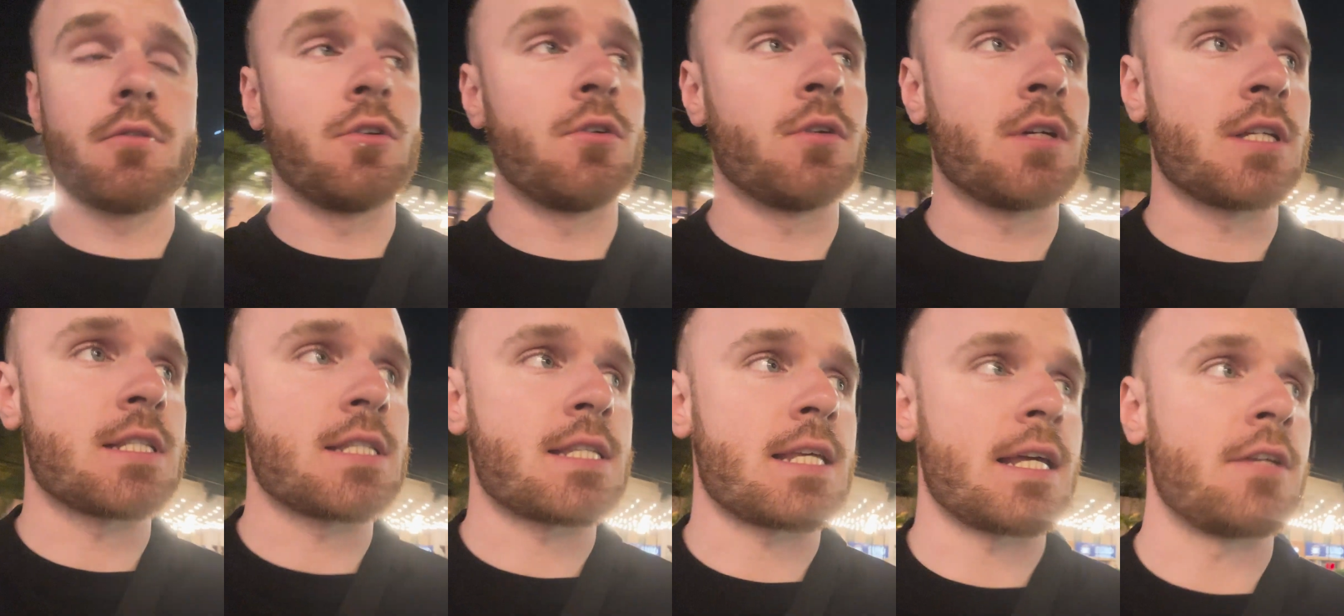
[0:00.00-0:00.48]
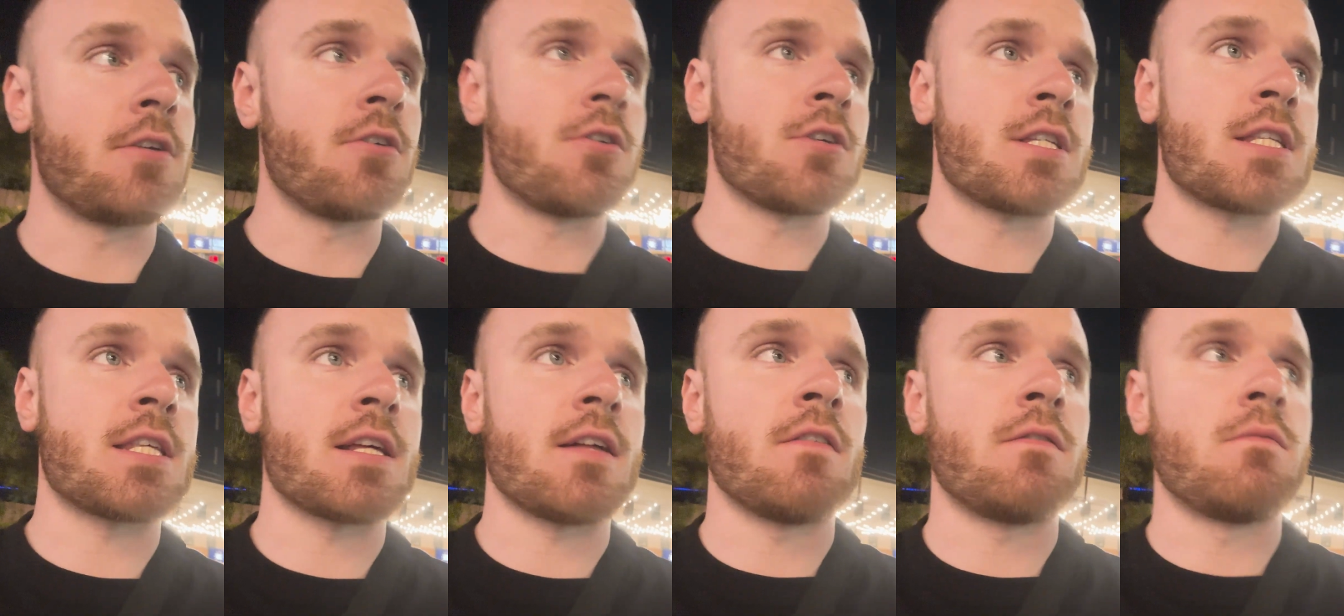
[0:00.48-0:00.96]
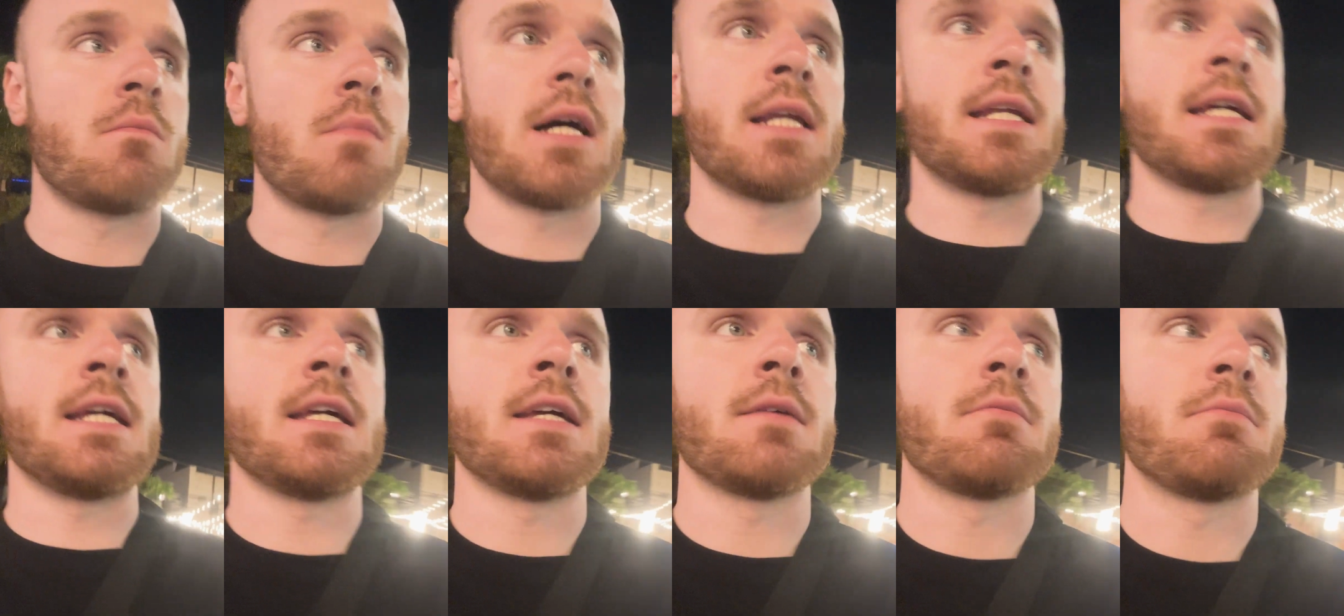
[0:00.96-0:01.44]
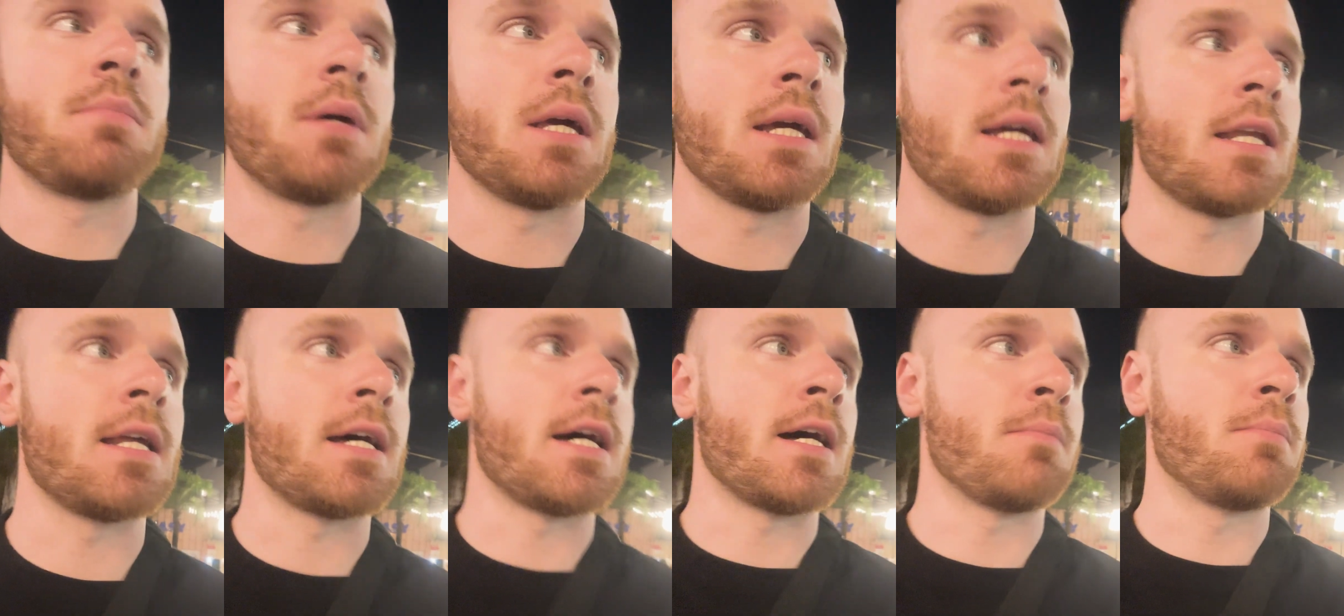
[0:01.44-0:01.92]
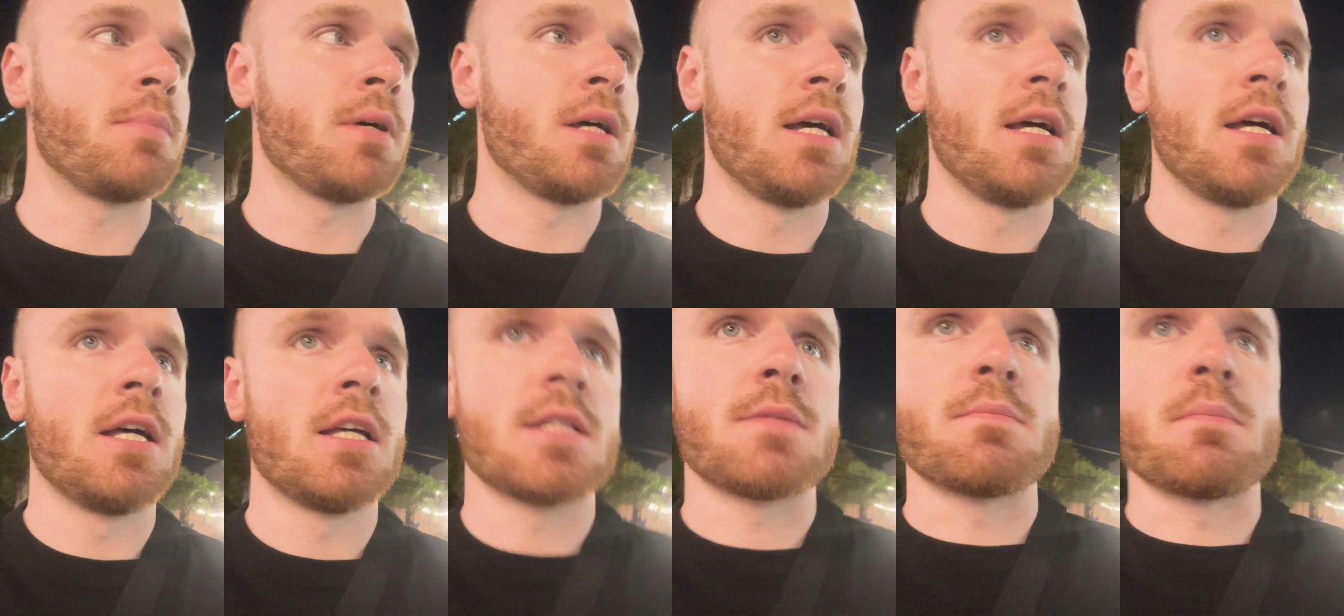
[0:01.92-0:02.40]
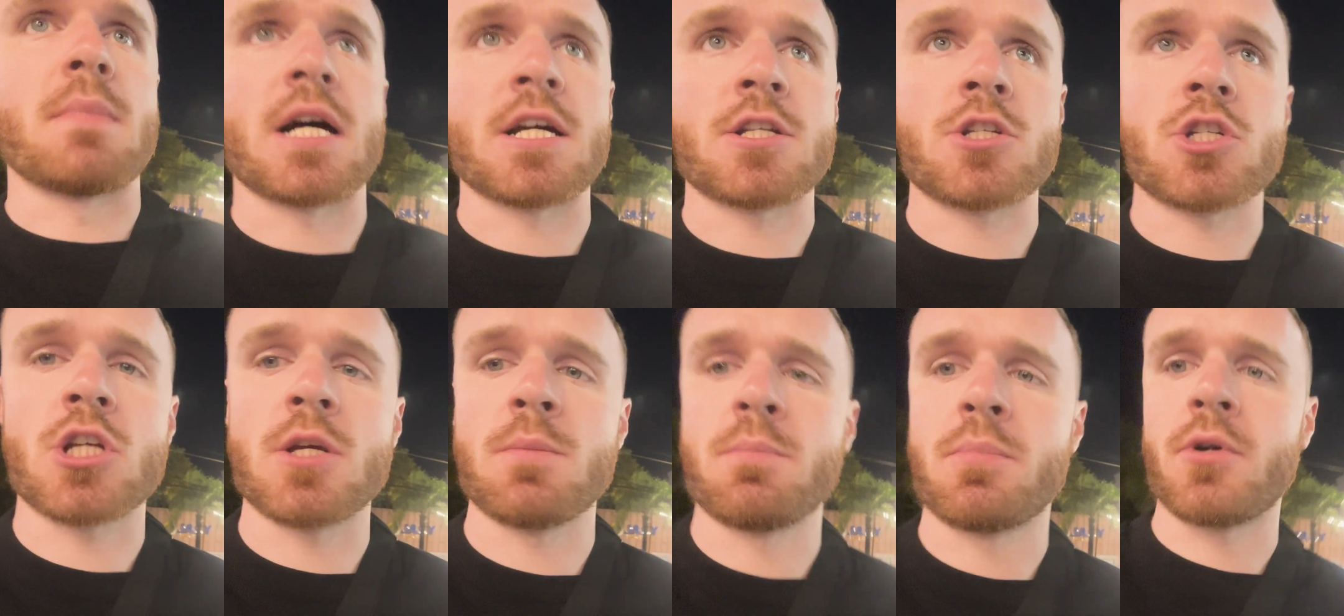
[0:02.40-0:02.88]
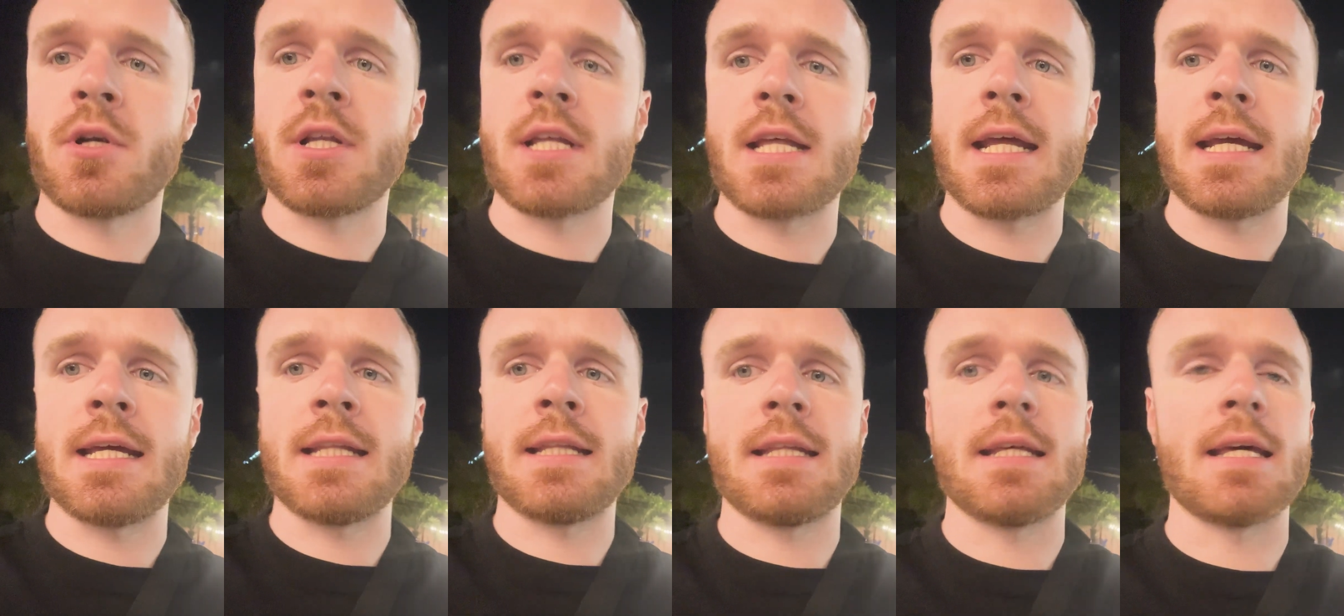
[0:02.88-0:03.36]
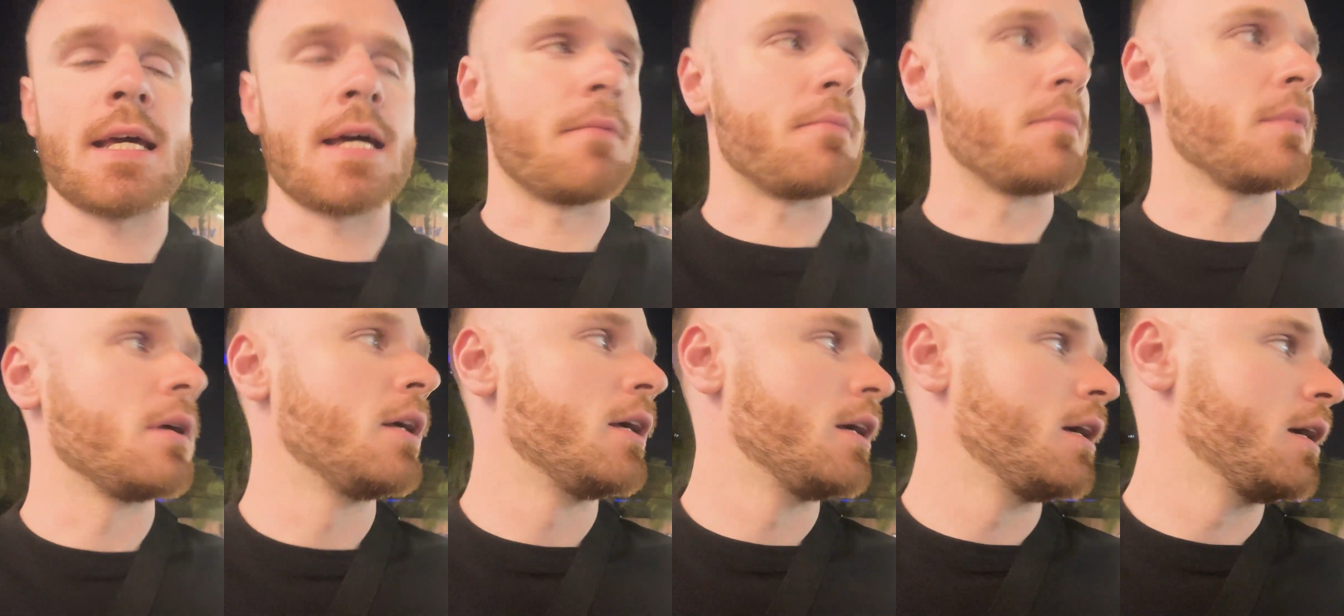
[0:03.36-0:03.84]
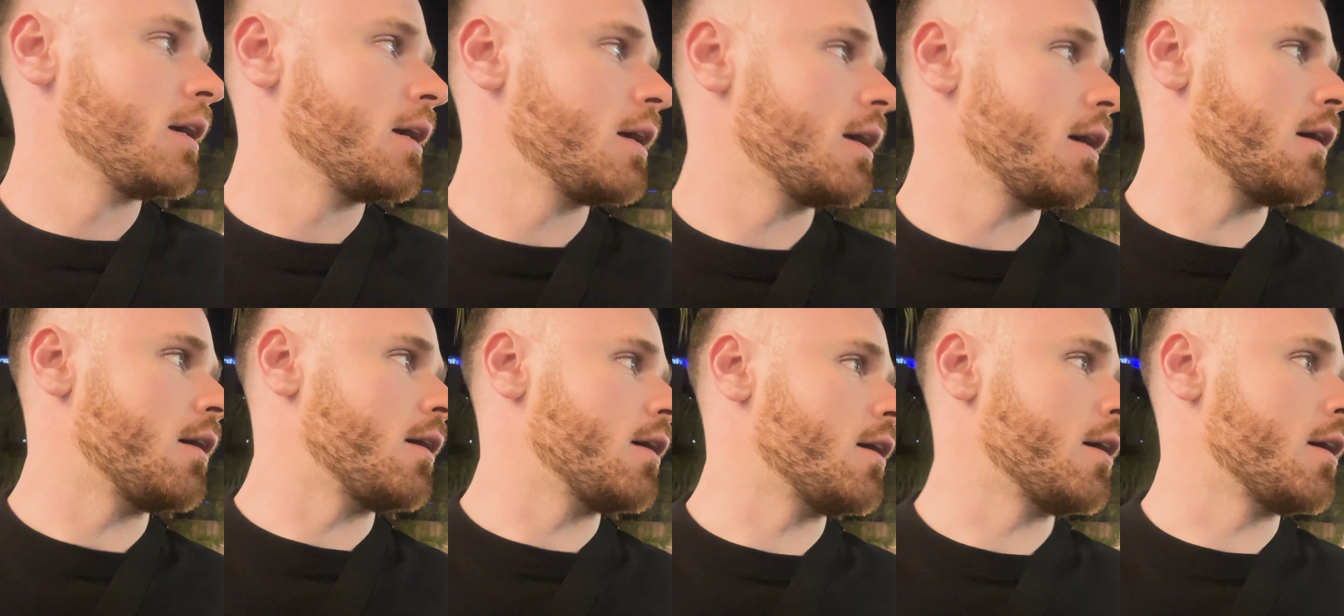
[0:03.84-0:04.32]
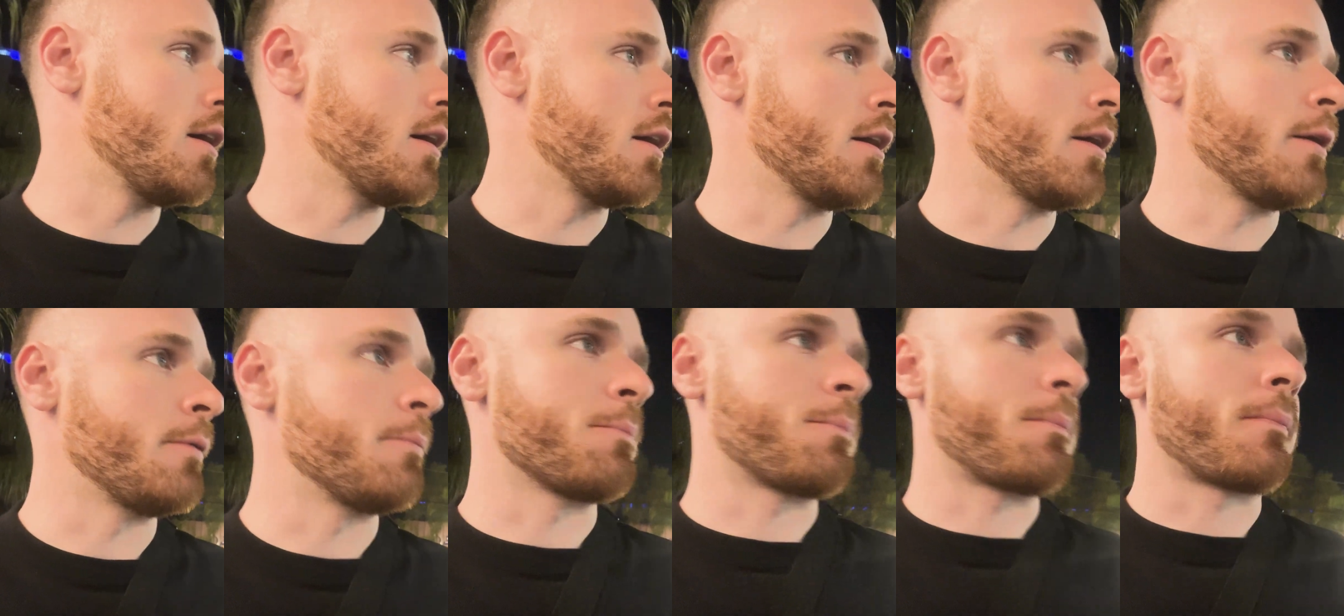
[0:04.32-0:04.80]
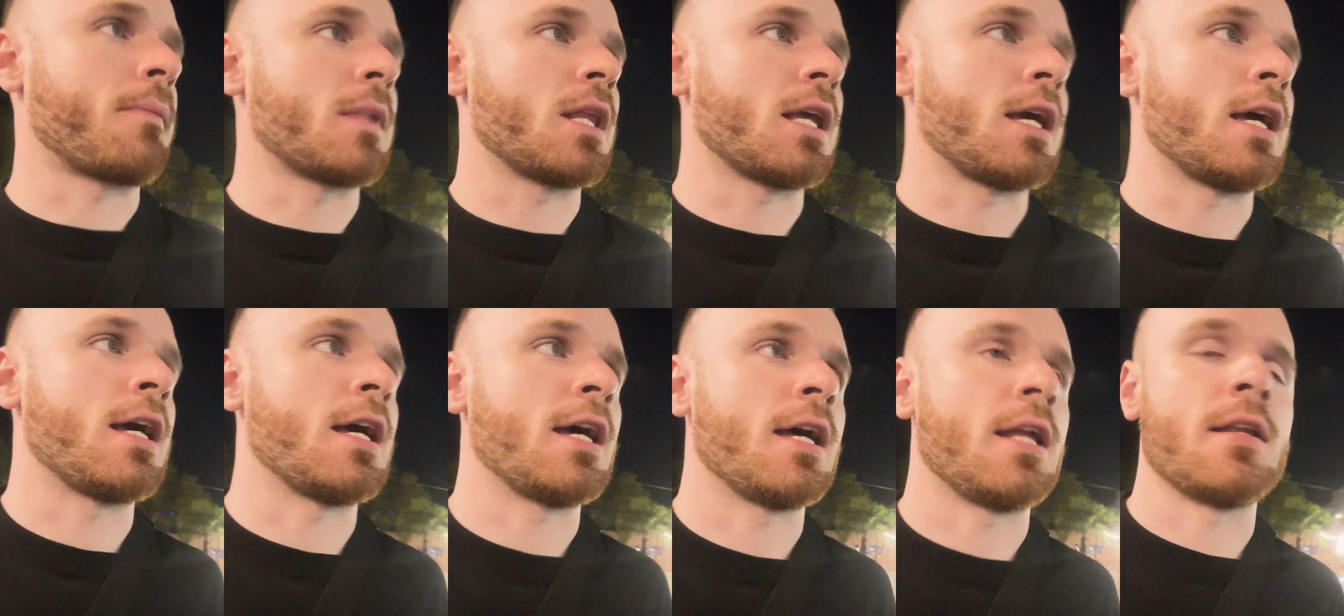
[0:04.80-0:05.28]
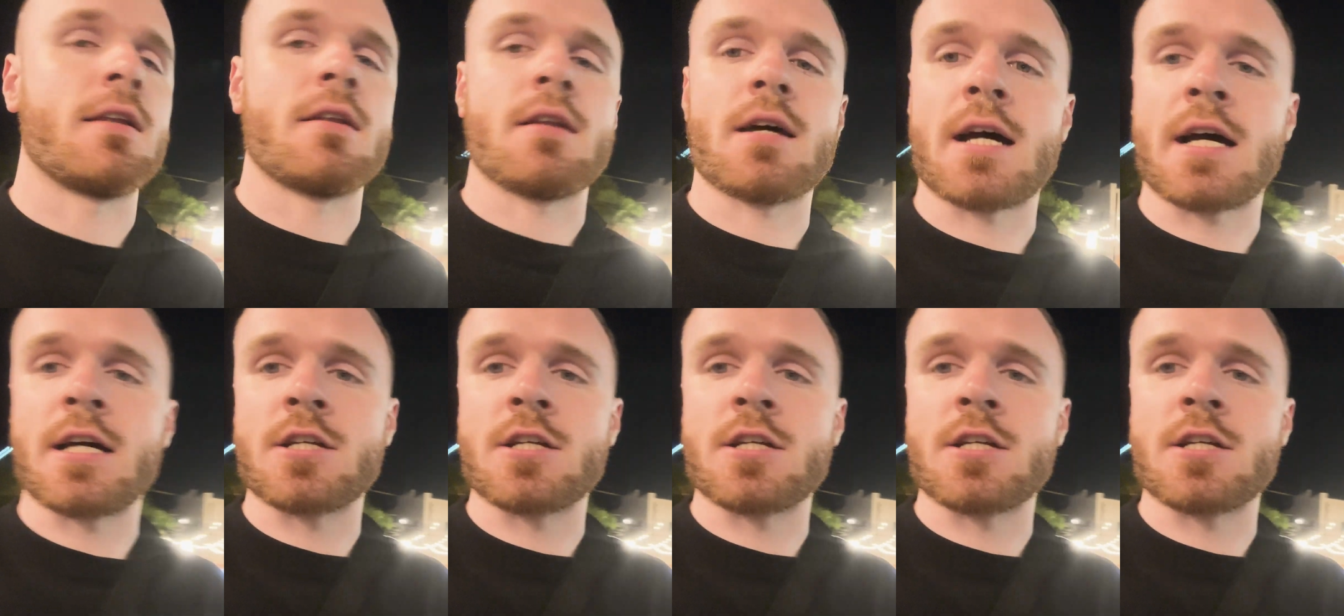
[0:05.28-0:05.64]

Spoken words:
You can send yourself money, pick it up, much cheaper than ATM. And I